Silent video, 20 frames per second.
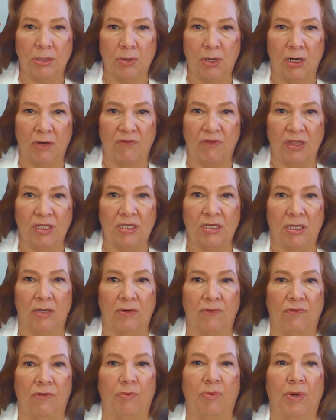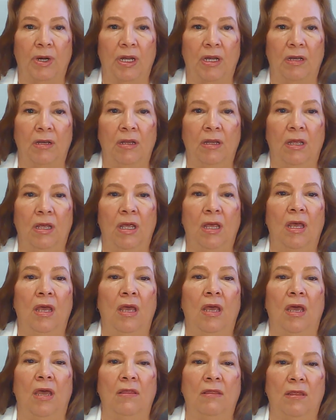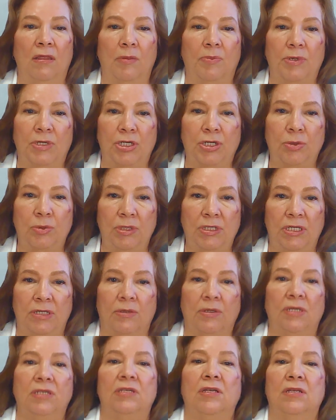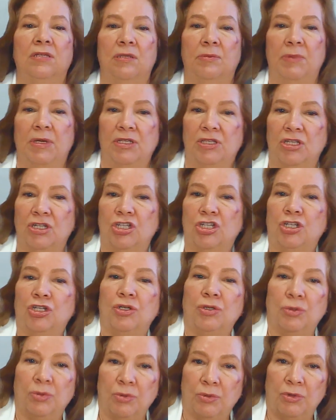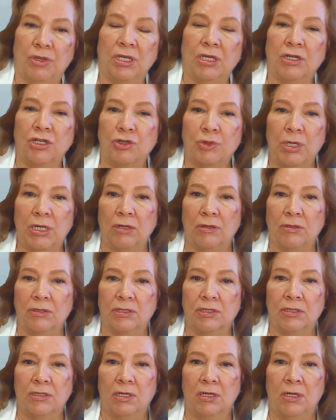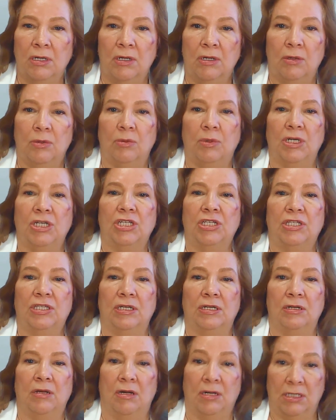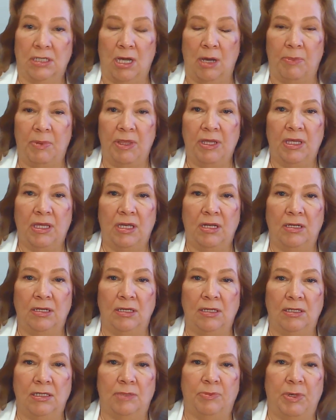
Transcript: kind of in the center of the brain. And then the pituitary sends a message to the adrenals, which sit on top of the kidneys.